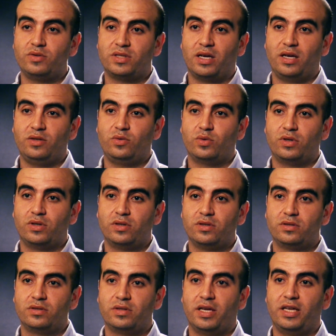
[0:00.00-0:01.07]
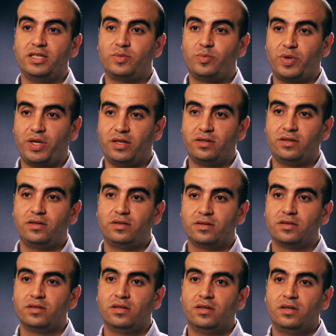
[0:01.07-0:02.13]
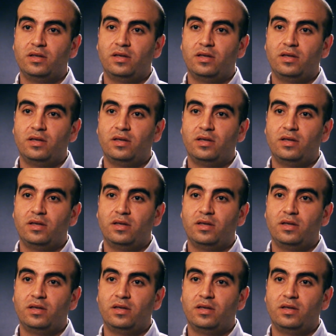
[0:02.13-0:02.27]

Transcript: outside world and spread it